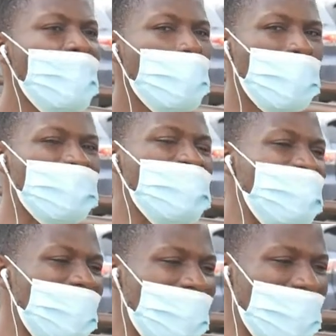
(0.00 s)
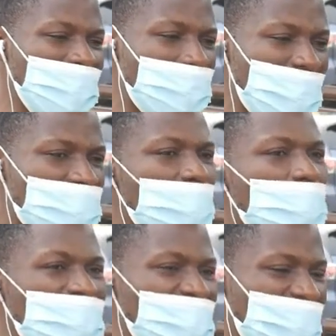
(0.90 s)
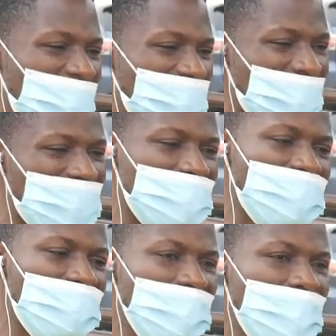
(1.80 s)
What is their landmass or what is their size?